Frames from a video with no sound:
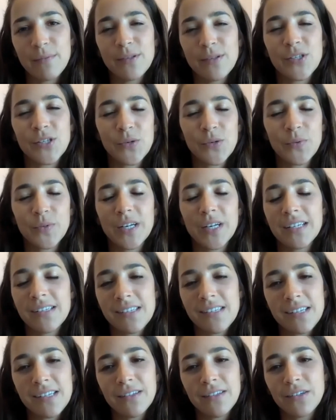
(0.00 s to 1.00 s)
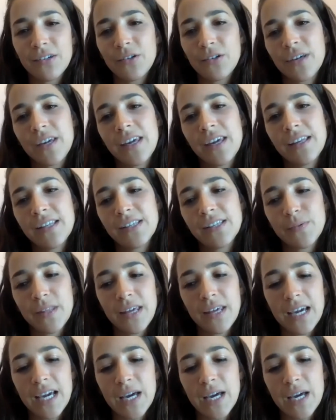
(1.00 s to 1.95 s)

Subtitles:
And so when I see little kids, when they come